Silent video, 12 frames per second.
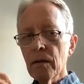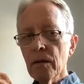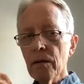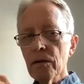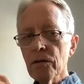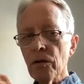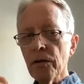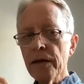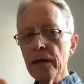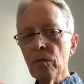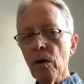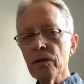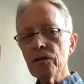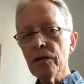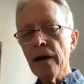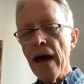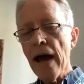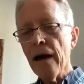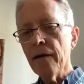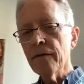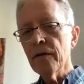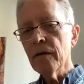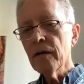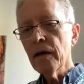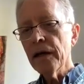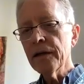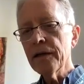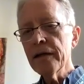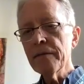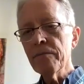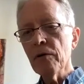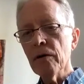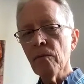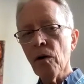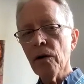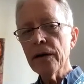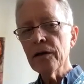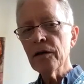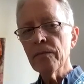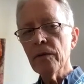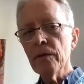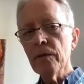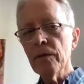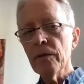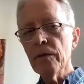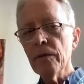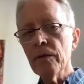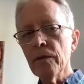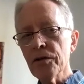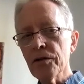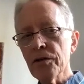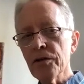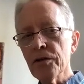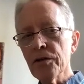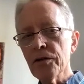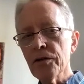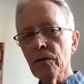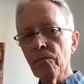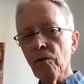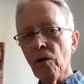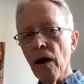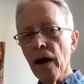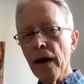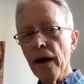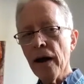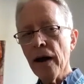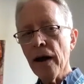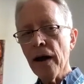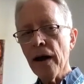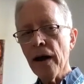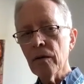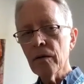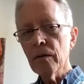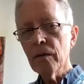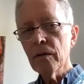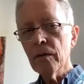So he wants to have a deeper, more intimate relationship with the bride now.